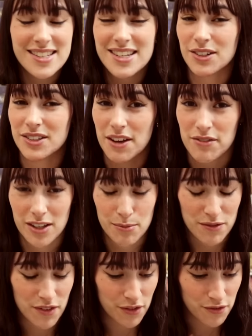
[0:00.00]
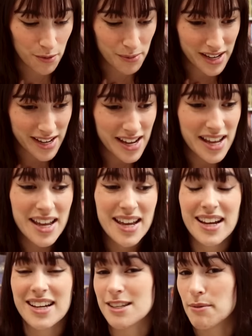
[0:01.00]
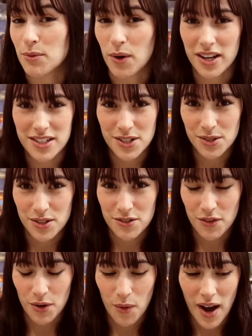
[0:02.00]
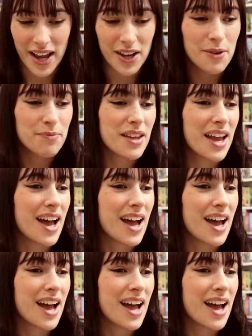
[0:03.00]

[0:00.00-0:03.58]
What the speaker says: It'll definitely be fun for me because I've been wanting to do this for a while.